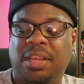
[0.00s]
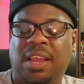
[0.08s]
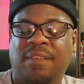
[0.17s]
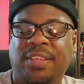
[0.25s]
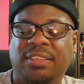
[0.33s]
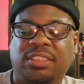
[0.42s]

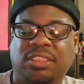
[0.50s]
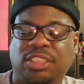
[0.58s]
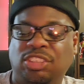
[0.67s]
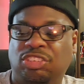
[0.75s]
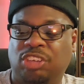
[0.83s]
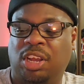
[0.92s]
If this is
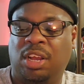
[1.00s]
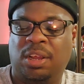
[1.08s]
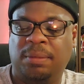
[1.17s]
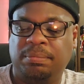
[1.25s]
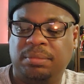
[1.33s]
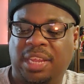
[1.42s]
a
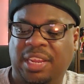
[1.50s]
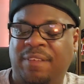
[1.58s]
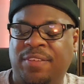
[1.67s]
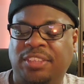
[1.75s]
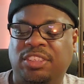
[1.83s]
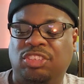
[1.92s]
job, like
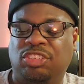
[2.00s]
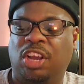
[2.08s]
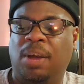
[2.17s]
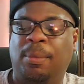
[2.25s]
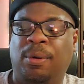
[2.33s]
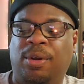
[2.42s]
if it's a
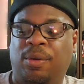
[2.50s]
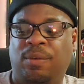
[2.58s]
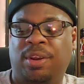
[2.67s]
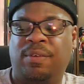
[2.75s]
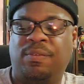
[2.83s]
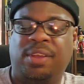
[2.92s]
job or
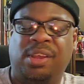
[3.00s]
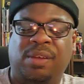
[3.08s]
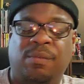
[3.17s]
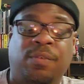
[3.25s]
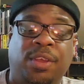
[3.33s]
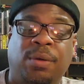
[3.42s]
career
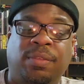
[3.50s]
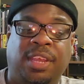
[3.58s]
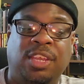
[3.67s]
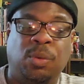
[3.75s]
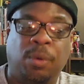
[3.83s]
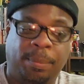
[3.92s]
field
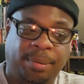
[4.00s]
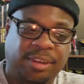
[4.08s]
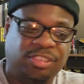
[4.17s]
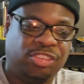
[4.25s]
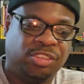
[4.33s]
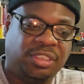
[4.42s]
that you were
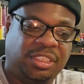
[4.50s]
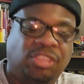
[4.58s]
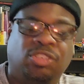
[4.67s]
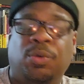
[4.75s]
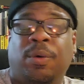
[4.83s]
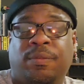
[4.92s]
pressured
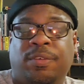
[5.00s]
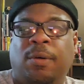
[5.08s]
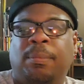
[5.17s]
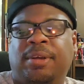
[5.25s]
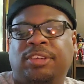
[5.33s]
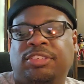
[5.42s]
into or
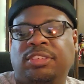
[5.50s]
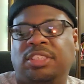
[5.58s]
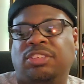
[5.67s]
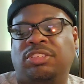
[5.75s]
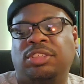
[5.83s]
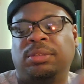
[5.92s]
feel pressured
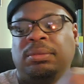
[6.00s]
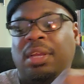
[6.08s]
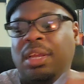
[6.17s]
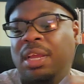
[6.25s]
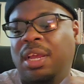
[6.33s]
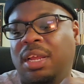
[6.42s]
into,
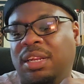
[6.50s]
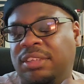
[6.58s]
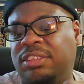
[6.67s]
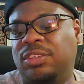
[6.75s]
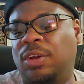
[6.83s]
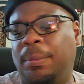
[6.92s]

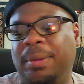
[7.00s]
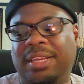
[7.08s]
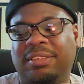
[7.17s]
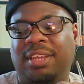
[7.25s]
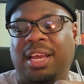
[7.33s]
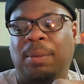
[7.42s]
this is going to be
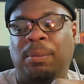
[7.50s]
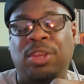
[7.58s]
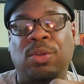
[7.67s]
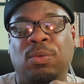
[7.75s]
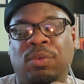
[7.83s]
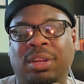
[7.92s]
a time where
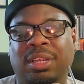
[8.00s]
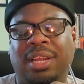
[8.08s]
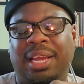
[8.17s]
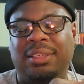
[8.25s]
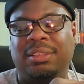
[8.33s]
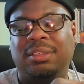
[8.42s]
you really
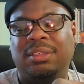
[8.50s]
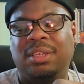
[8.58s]
like